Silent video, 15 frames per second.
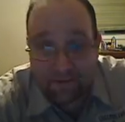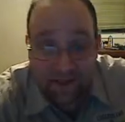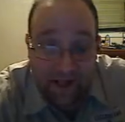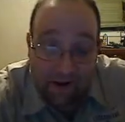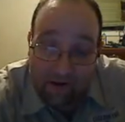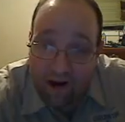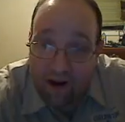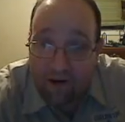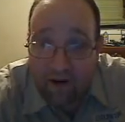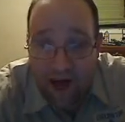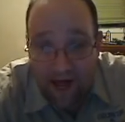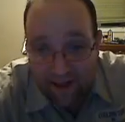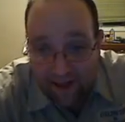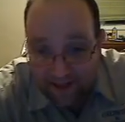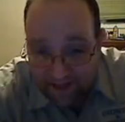
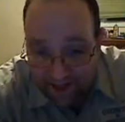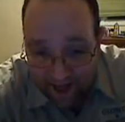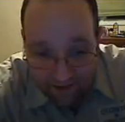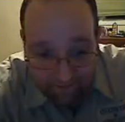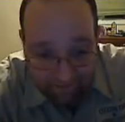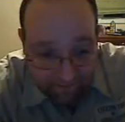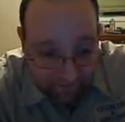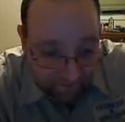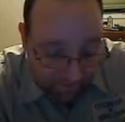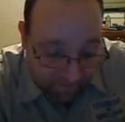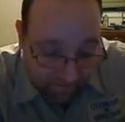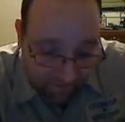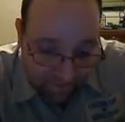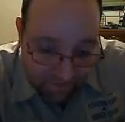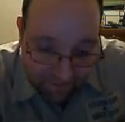Uh, went down there, said
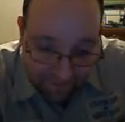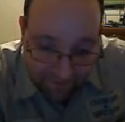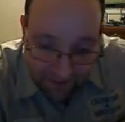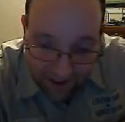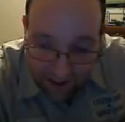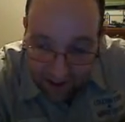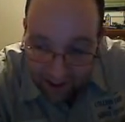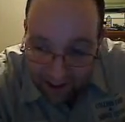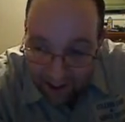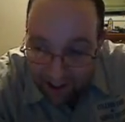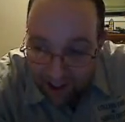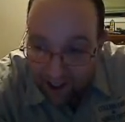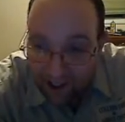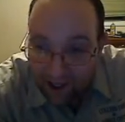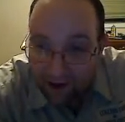oh, I'll be there 15
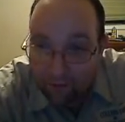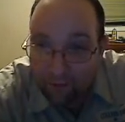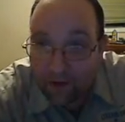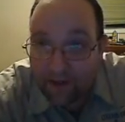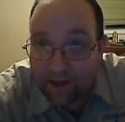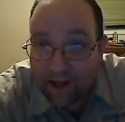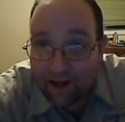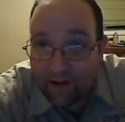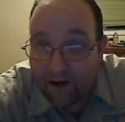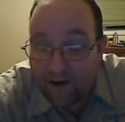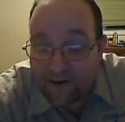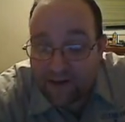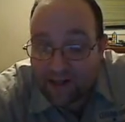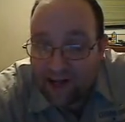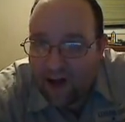minutes, be back home.
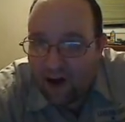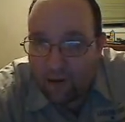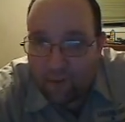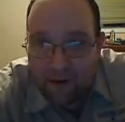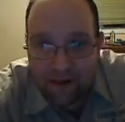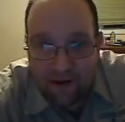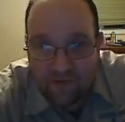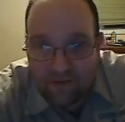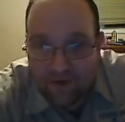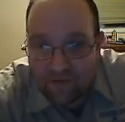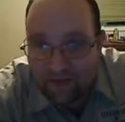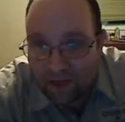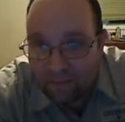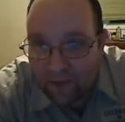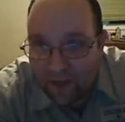
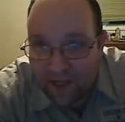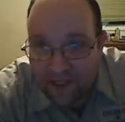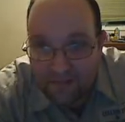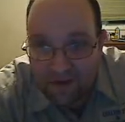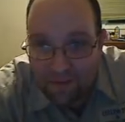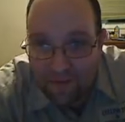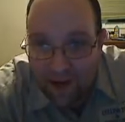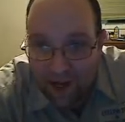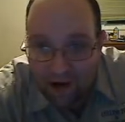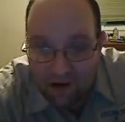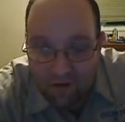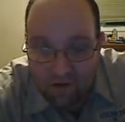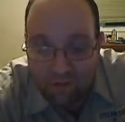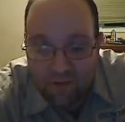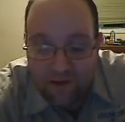First off, our new head
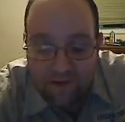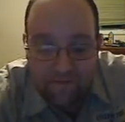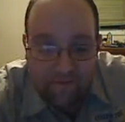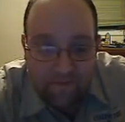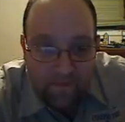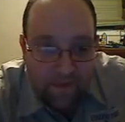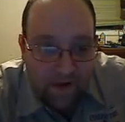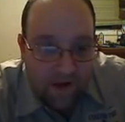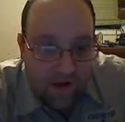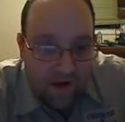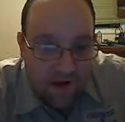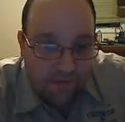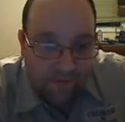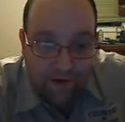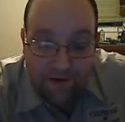bolts were the right
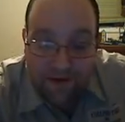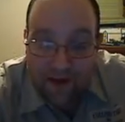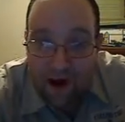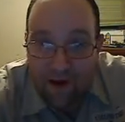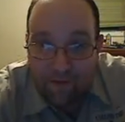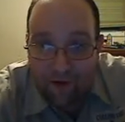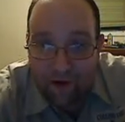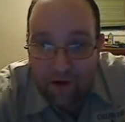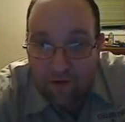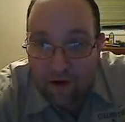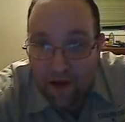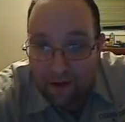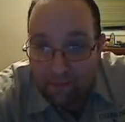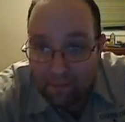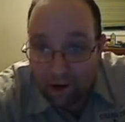bolts, but the
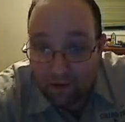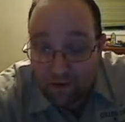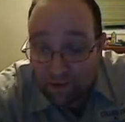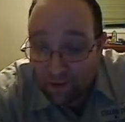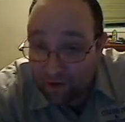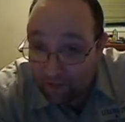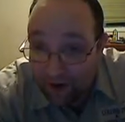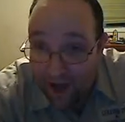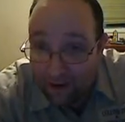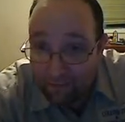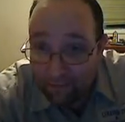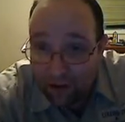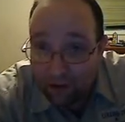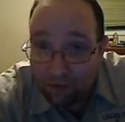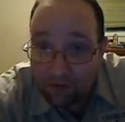washers that that were on
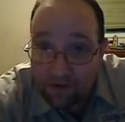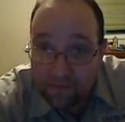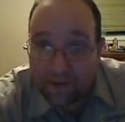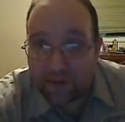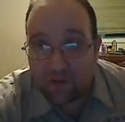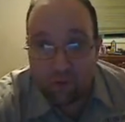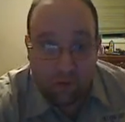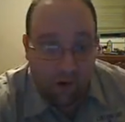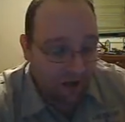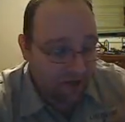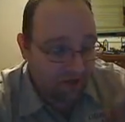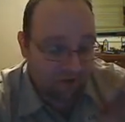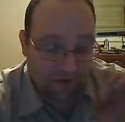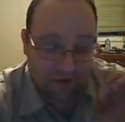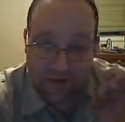them, and they're built onto the
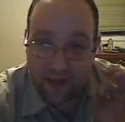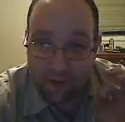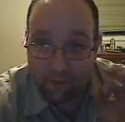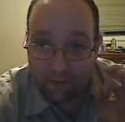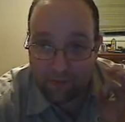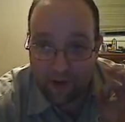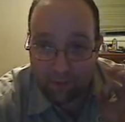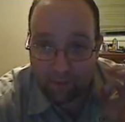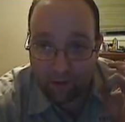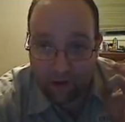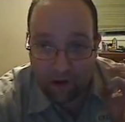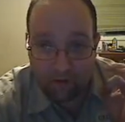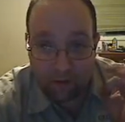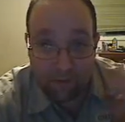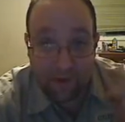bolts. You can't take
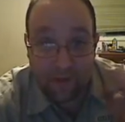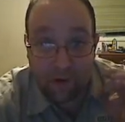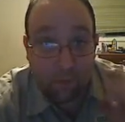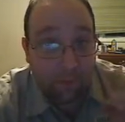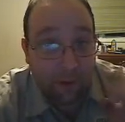them off.